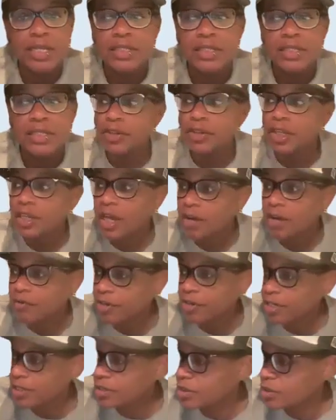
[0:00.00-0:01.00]
So the
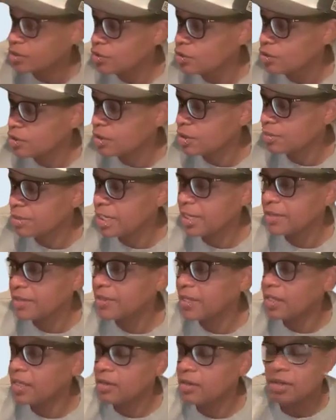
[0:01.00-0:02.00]
governance school committee,
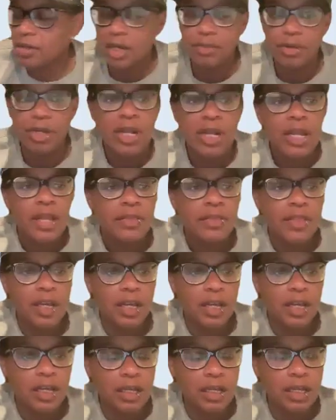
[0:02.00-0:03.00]
thank you, Cameron.
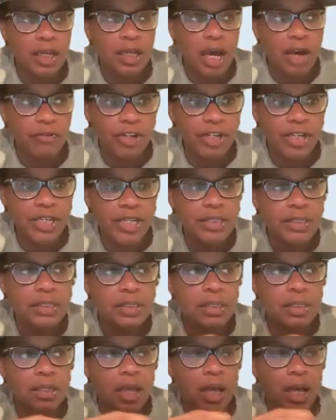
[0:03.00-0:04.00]
The
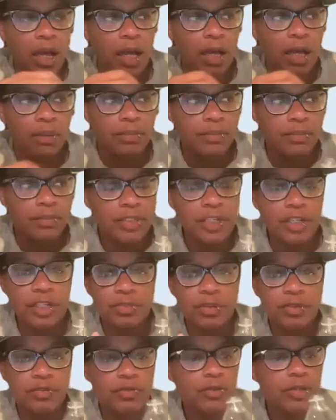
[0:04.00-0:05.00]
governance,
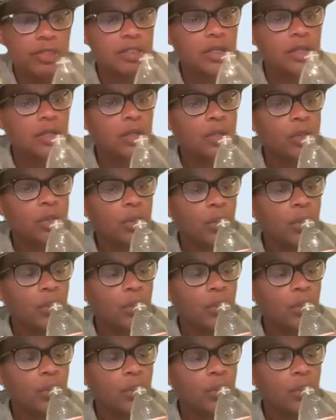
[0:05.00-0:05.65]
excuse me for 1 second.